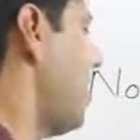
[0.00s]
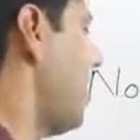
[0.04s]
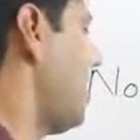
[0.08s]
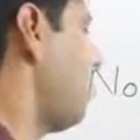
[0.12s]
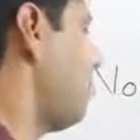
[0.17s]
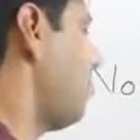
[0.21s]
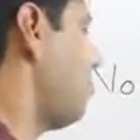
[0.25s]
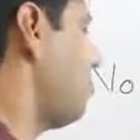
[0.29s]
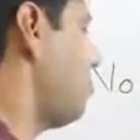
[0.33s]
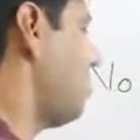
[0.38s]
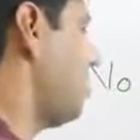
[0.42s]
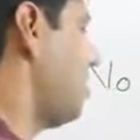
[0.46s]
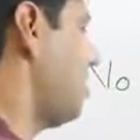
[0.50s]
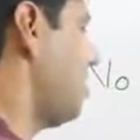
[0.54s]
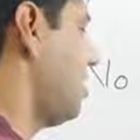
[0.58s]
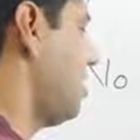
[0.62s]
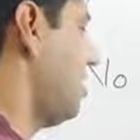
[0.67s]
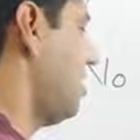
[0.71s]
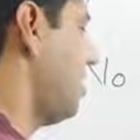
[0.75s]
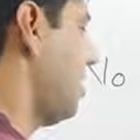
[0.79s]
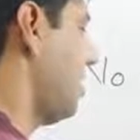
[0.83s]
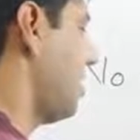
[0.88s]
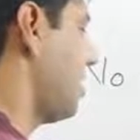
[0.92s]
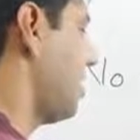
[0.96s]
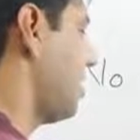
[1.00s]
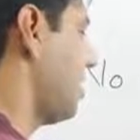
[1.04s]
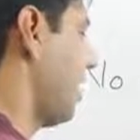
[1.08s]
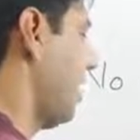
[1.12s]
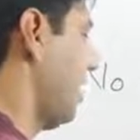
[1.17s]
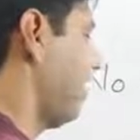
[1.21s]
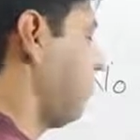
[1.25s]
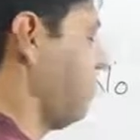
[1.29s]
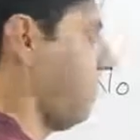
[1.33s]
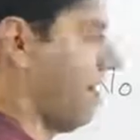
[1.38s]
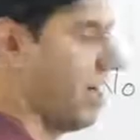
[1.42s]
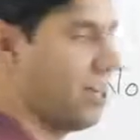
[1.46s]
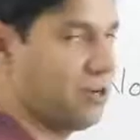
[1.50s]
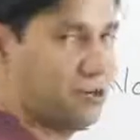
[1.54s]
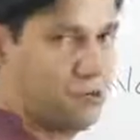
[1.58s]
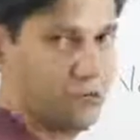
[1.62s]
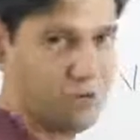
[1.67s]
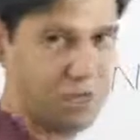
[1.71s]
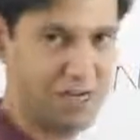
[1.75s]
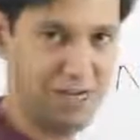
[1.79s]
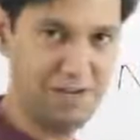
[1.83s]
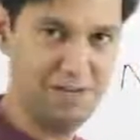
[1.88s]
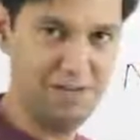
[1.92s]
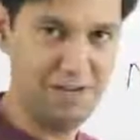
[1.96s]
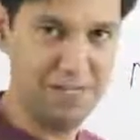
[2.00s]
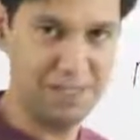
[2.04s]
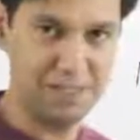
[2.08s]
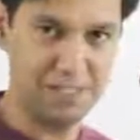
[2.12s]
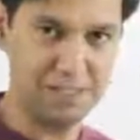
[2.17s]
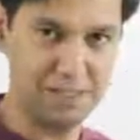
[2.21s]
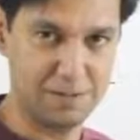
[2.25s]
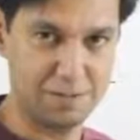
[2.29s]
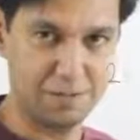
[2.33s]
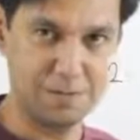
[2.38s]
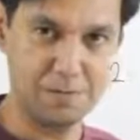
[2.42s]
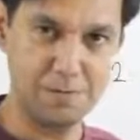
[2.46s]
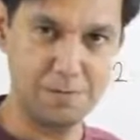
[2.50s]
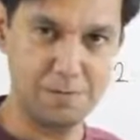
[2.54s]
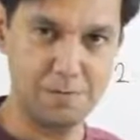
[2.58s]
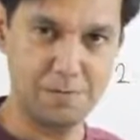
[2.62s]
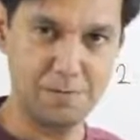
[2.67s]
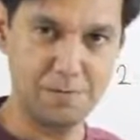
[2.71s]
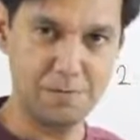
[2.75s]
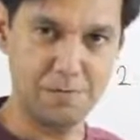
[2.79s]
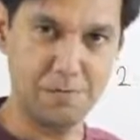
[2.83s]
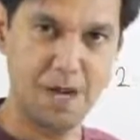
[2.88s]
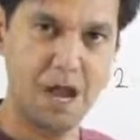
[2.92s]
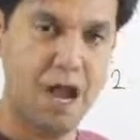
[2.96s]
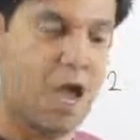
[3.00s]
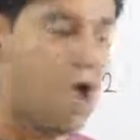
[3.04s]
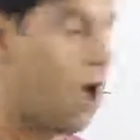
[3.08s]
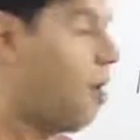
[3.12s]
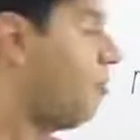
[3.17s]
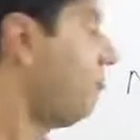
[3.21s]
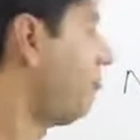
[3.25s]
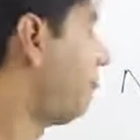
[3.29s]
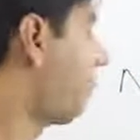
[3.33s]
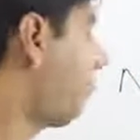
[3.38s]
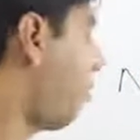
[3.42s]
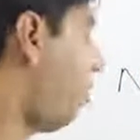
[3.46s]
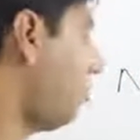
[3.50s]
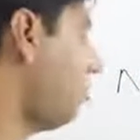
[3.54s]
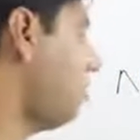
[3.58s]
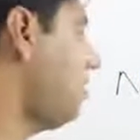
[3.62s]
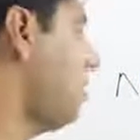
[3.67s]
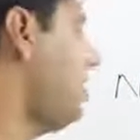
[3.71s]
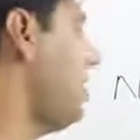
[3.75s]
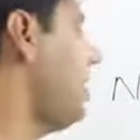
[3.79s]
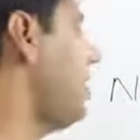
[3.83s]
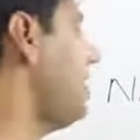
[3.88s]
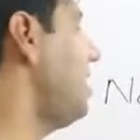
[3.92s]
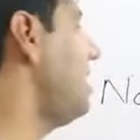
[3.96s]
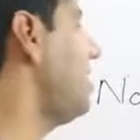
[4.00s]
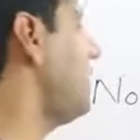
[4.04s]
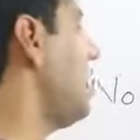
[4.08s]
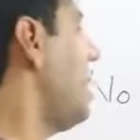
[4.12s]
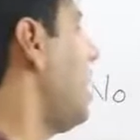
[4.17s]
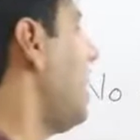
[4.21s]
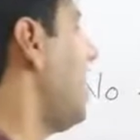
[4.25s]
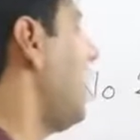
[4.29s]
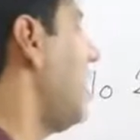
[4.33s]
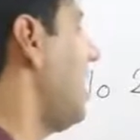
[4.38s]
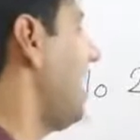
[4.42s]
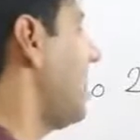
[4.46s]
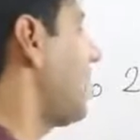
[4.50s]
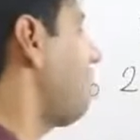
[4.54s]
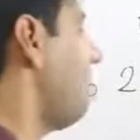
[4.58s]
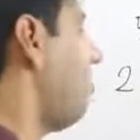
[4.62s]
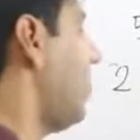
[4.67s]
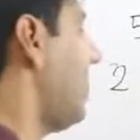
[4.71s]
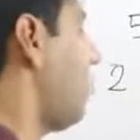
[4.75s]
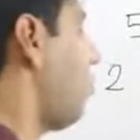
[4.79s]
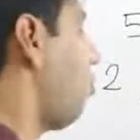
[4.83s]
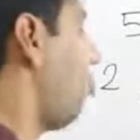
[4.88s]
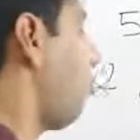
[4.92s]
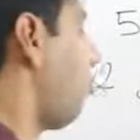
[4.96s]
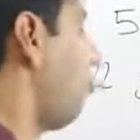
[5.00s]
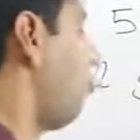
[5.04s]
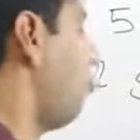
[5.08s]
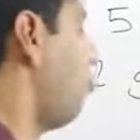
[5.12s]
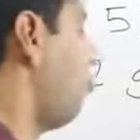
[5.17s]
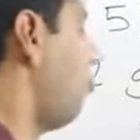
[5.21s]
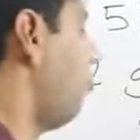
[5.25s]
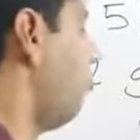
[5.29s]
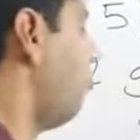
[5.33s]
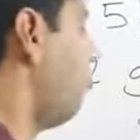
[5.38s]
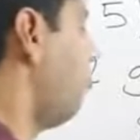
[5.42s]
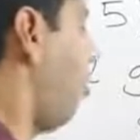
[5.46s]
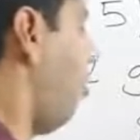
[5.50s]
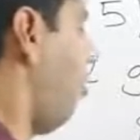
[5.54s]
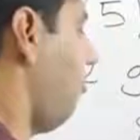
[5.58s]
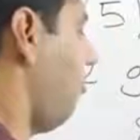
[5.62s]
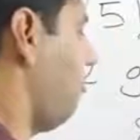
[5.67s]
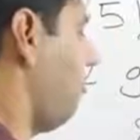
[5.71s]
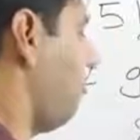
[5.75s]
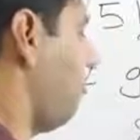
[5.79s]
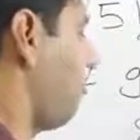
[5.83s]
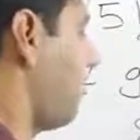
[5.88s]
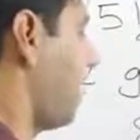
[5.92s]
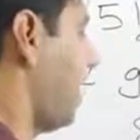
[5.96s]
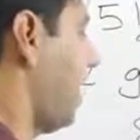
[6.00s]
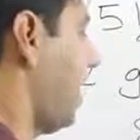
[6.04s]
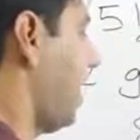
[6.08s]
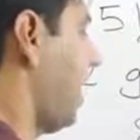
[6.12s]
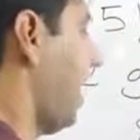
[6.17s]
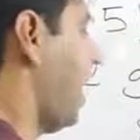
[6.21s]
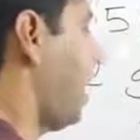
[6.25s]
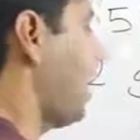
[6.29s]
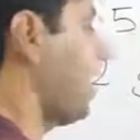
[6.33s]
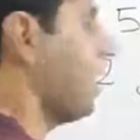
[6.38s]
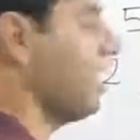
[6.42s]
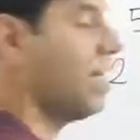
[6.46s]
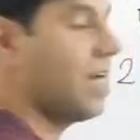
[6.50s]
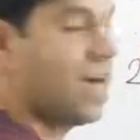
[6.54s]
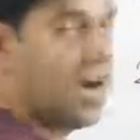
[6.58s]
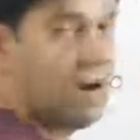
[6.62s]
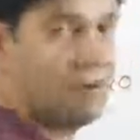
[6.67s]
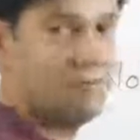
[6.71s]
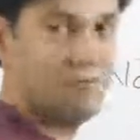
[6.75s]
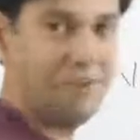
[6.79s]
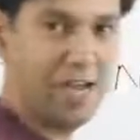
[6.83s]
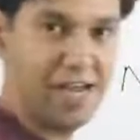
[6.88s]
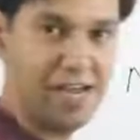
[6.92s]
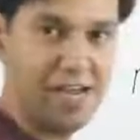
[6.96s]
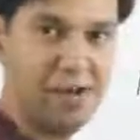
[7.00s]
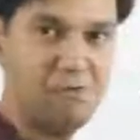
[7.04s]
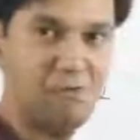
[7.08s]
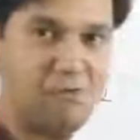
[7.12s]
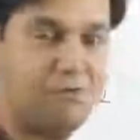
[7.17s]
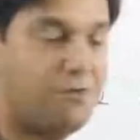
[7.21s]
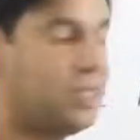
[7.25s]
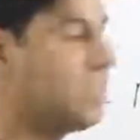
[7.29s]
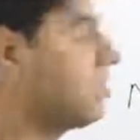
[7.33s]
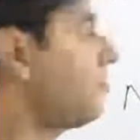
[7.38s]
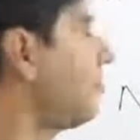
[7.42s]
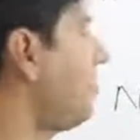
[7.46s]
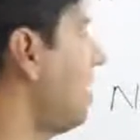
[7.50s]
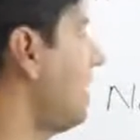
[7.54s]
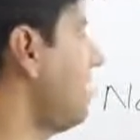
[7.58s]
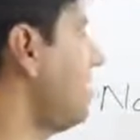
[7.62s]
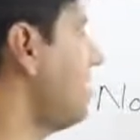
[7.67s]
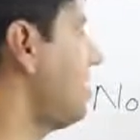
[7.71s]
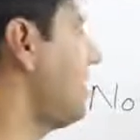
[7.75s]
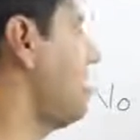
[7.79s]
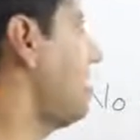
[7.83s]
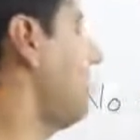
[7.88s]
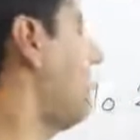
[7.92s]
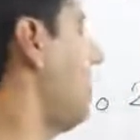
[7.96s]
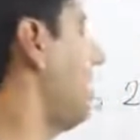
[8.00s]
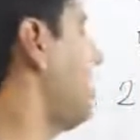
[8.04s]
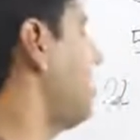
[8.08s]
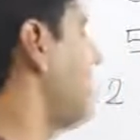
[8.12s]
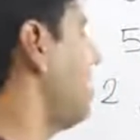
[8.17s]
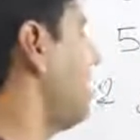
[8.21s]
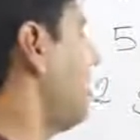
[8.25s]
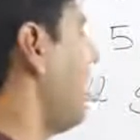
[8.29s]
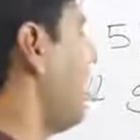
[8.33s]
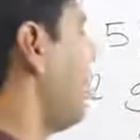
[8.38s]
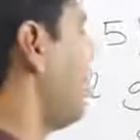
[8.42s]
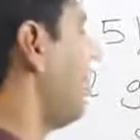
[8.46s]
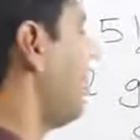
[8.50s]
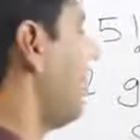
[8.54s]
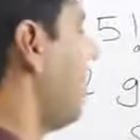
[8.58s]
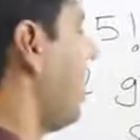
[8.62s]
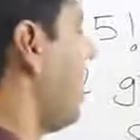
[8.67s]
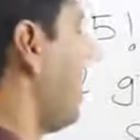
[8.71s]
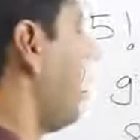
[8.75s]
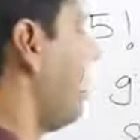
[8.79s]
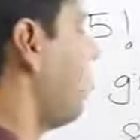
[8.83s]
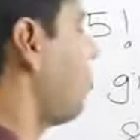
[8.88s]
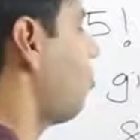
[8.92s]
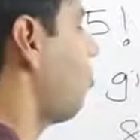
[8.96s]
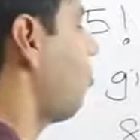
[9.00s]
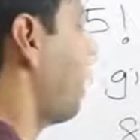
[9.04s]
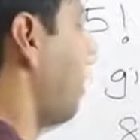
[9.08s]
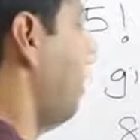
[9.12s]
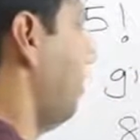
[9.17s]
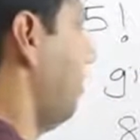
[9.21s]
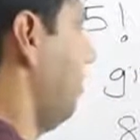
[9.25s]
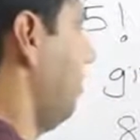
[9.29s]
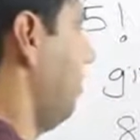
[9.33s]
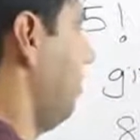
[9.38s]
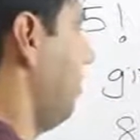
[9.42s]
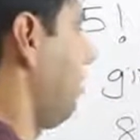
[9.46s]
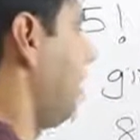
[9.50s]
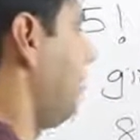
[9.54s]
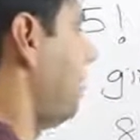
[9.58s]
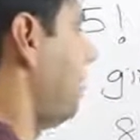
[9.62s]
8 positions, that is 8 factorial ways. From these, let me remove off, take it away. Which ones? The ones that they are together.